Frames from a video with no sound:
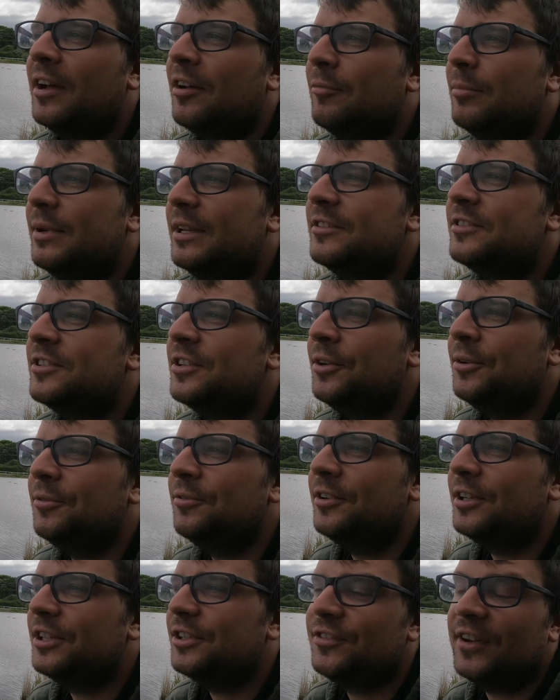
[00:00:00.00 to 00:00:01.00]
that I've missed 2
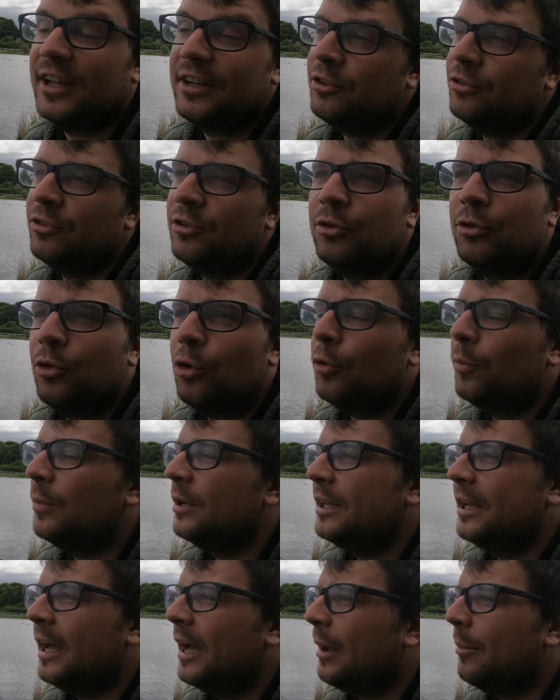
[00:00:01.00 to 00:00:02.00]
fish. That doesn't
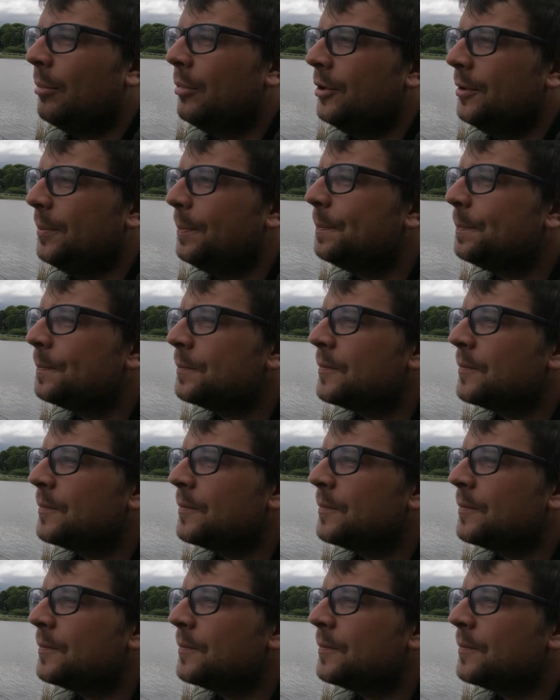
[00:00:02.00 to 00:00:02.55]
normally happen.